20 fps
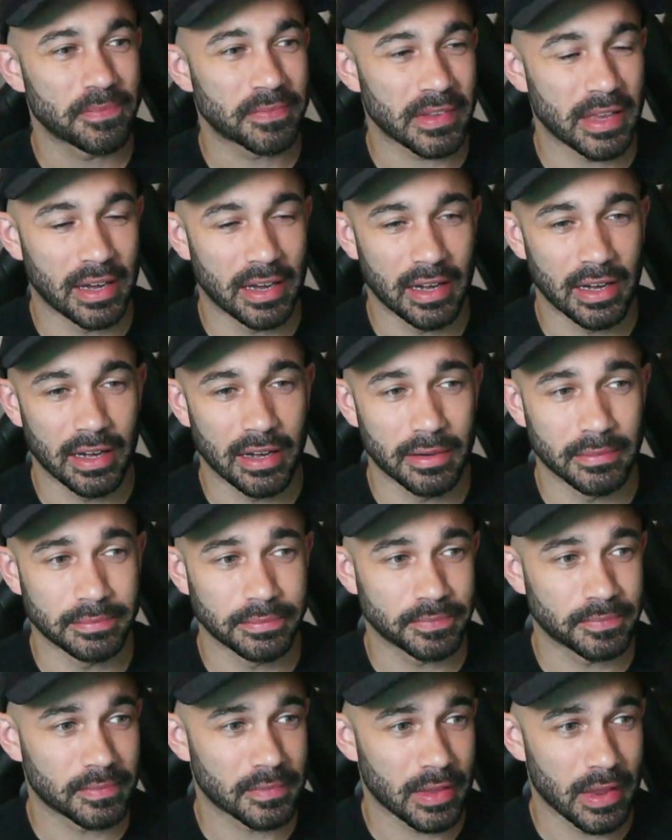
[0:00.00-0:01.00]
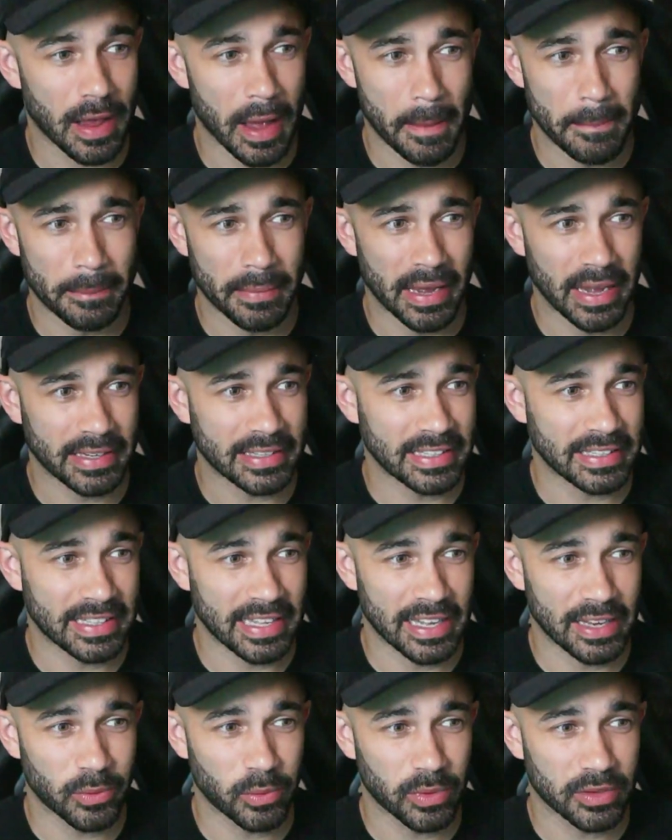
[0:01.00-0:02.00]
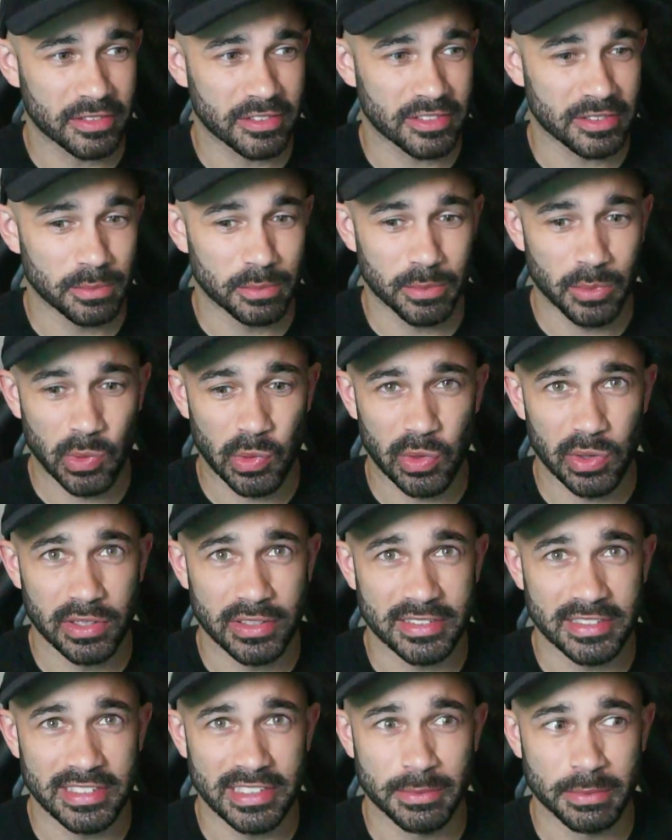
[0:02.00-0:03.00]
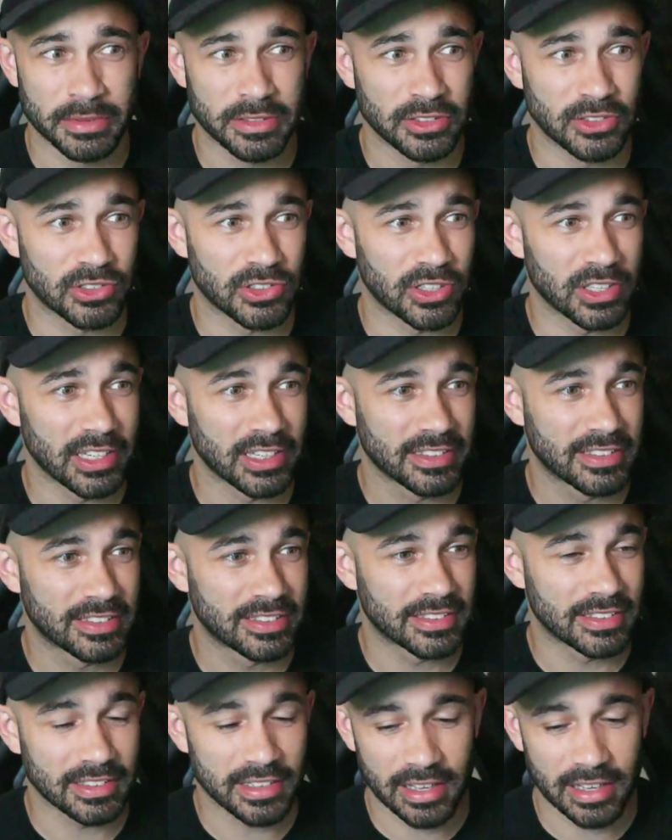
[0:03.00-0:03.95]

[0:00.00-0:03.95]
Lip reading: I'm back again with some more tips and tricks.